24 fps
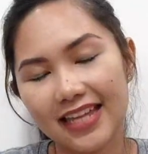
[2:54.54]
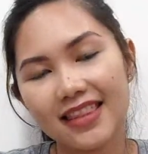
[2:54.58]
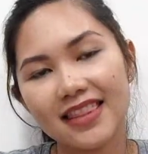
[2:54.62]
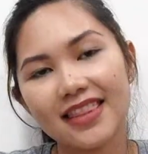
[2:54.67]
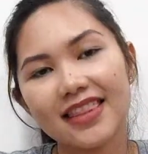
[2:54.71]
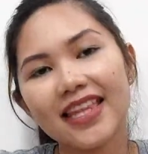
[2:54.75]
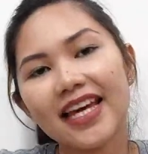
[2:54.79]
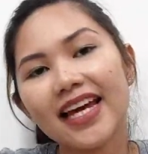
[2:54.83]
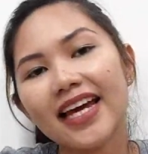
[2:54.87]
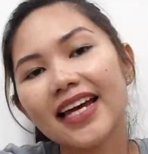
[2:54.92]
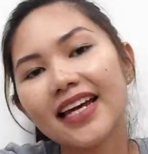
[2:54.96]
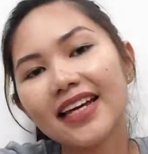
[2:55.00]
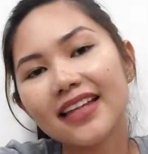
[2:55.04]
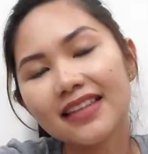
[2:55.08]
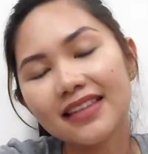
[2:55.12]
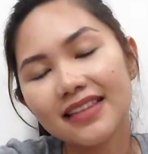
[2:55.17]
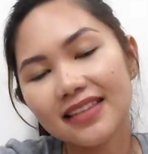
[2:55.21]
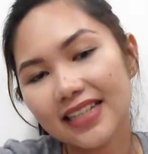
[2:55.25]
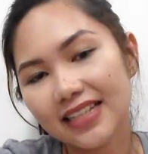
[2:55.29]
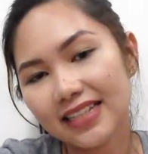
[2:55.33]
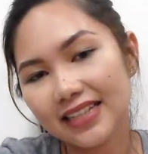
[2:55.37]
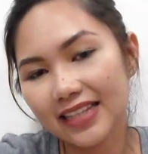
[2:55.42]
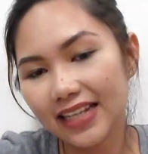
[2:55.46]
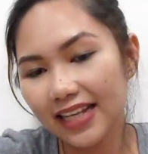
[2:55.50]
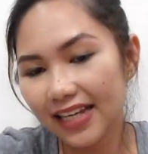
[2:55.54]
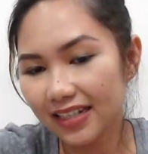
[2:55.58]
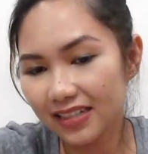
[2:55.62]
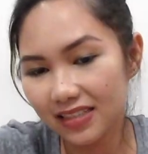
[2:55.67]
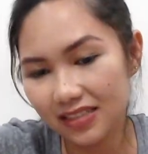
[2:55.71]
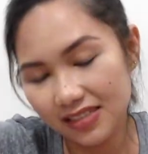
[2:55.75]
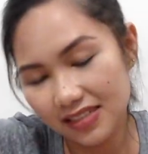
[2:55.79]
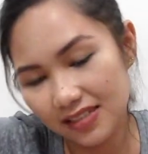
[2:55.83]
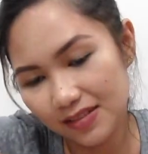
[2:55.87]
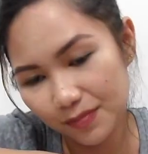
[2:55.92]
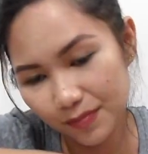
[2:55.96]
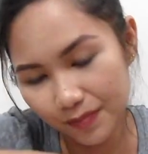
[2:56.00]
And then, the
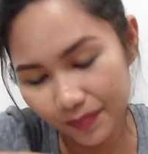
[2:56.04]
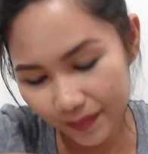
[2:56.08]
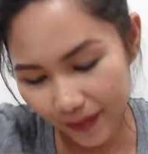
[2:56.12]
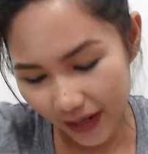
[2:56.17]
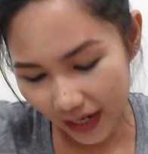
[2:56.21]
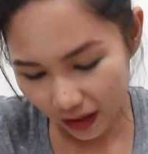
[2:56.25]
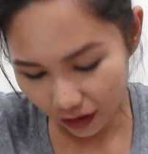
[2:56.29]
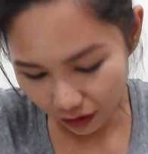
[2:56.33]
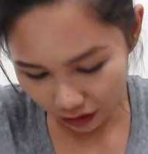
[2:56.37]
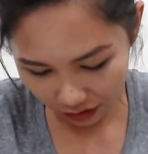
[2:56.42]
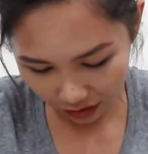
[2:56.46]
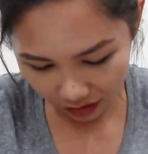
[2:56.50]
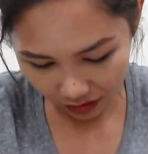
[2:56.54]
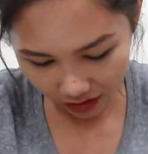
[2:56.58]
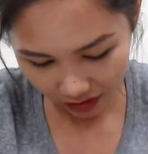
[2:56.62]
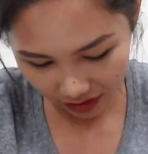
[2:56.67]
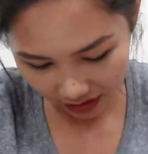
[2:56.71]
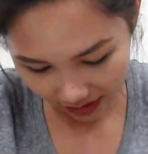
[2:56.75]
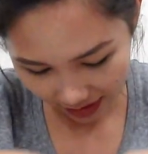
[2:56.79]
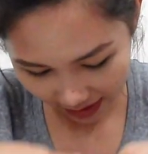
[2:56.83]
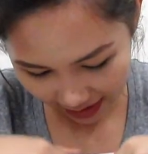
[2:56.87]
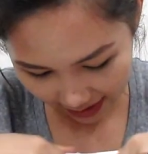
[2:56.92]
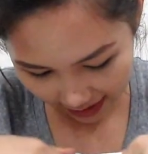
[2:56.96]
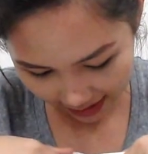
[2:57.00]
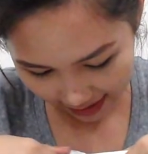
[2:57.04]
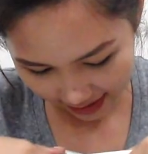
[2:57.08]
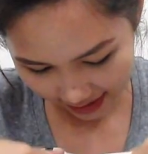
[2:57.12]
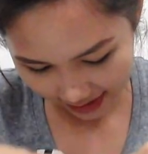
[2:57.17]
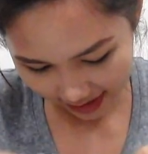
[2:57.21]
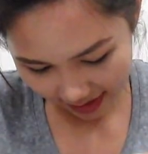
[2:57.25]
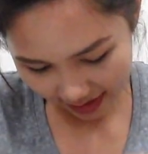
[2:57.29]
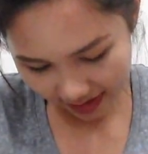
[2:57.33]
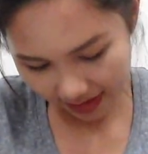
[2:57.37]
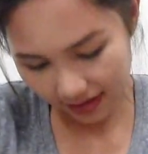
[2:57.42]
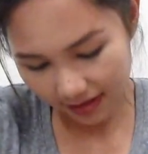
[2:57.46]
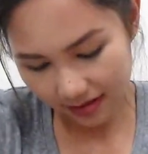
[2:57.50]
next pouch
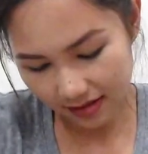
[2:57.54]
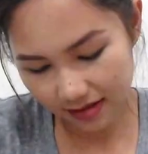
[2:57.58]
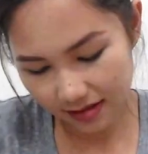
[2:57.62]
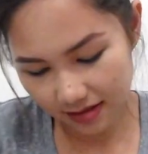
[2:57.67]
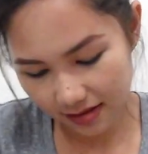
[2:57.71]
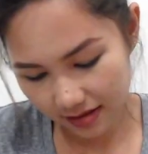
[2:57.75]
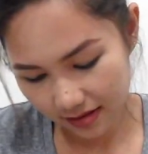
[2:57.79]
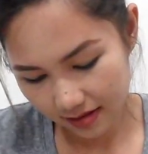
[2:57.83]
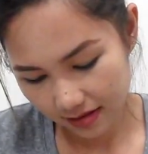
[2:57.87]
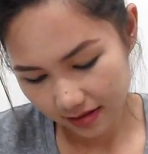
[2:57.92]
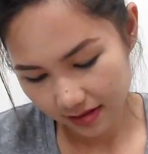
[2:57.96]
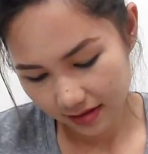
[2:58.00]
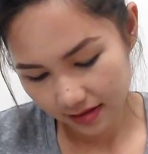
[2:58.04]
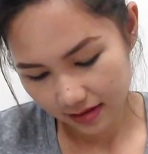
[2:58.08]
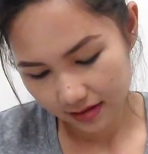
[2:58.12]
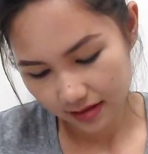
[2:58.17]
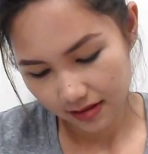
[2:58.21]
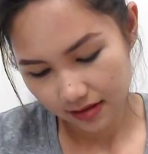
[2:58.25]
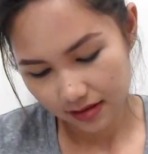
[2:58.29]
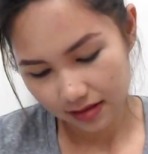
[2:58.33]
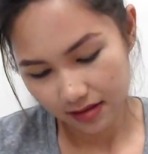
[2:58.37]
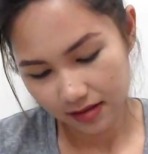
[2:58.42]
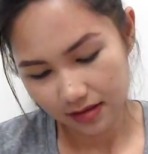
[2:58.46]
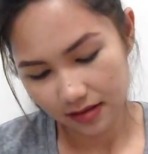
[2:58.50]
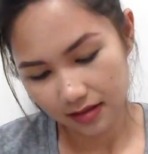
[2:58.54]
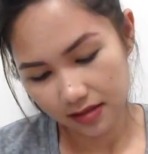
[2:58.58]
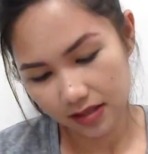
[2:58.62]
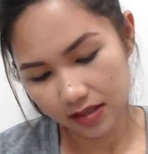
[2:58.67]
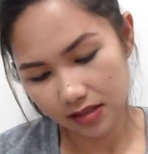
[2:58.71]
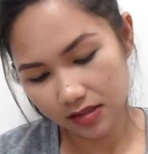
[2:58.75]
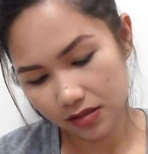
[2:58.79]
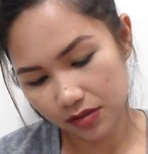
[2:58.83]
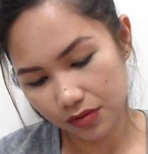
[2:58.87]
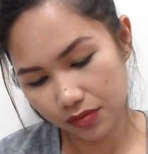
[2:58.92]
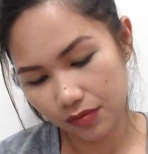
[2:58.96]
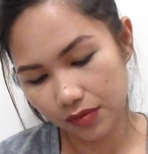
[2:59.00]
is
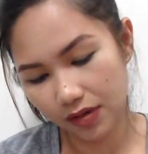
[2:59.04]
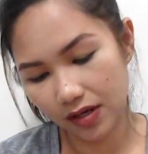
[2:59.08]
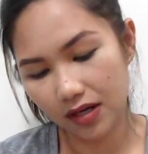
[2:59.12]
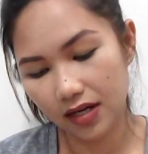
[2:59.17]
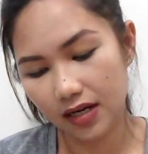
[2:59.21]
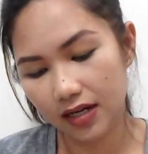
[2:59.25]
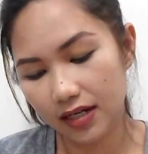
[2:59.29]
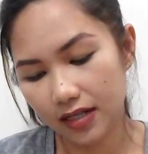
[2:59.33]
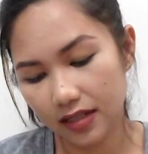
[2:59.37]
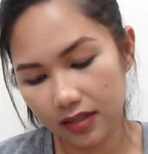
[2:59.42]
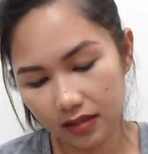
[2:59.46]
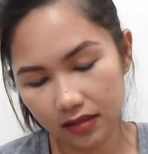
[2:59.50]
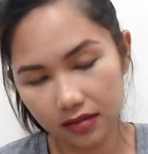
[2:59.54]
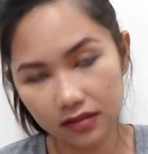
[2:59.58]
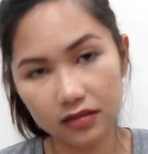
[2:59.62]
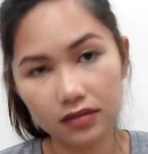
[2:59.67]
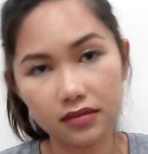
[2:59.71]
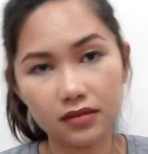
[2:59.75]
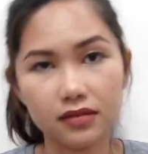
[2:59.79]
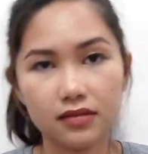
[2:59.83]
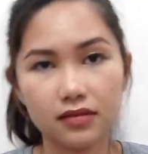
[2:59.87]
this one.